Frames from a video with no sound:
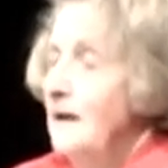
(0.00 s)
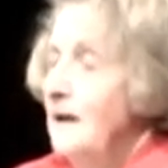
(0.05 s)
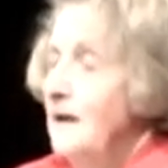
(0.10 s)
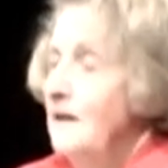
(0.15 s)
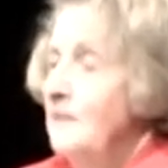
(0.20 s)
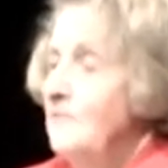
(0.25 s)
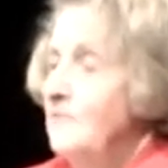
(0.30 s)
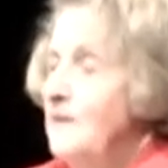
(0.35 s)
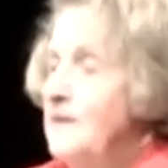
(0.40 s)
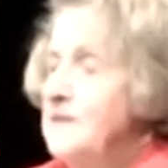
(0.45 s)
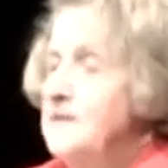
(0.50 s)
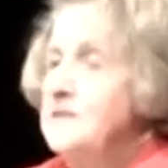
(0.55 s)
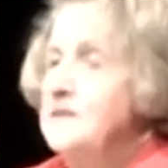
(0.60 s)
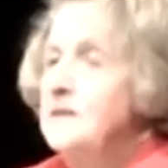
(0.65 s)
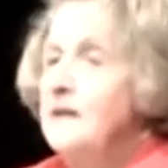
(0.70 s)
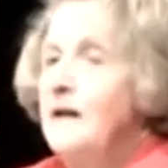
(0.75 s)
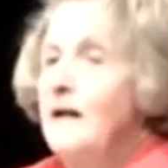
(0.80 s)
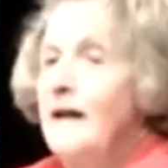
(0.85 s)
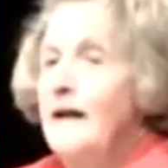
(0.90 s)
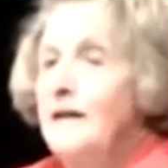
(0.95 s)

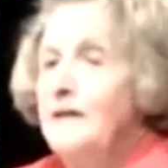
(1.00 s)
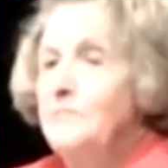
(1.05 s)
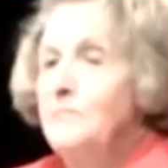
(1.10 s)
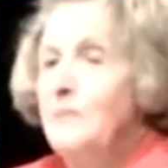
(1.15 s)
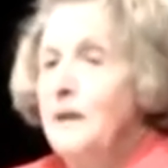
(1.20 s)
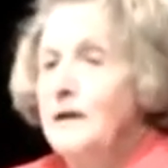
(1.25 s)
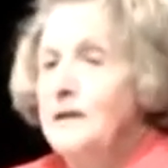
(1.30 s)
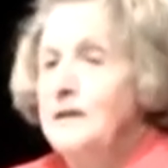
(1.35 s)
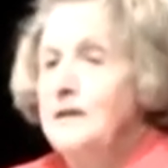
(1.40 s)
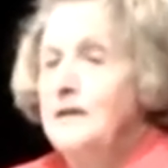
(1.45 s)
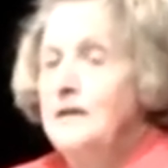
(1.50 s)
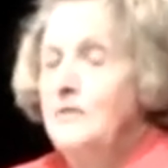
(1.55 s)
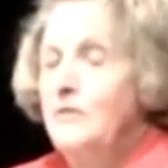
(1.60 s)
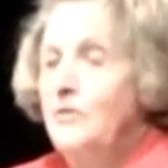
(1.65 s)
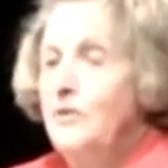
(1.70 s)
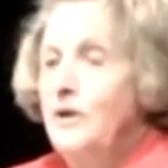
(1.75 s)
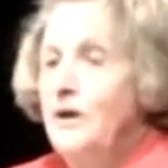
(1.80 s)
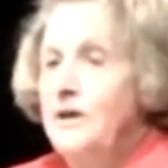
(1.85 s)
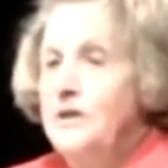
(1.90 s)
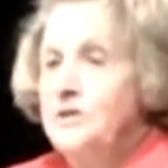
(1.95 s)
invested a lot of money in
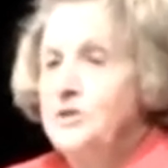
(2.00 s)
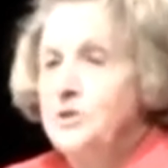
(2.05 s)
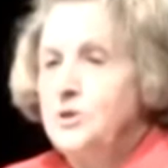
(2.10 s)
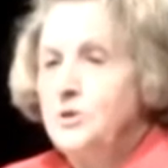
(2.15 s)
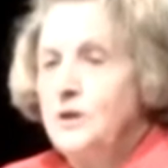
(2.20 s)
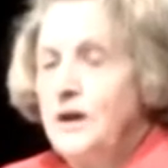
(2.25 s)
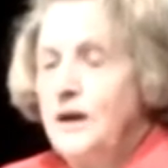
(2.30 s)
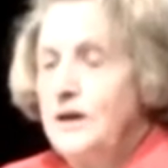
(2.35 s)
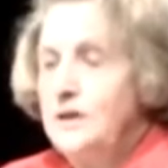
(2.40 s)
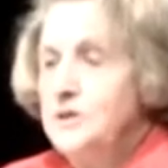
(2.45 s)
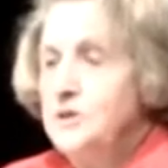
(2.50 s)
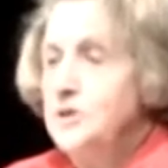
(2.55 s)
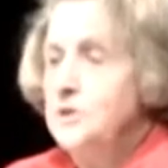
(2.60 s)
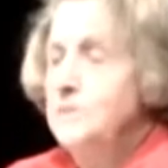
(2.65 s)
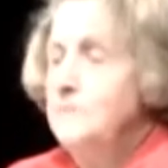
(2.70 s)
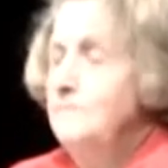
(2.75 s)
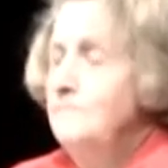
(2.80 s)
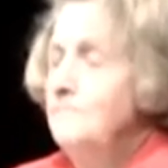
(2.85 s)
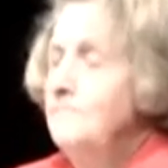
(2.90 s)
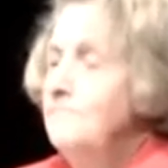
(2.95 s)
her
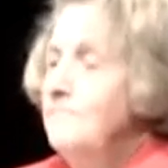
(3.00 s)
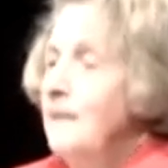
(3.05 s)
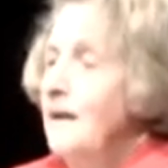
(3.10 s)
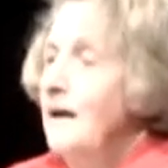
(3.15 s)
education,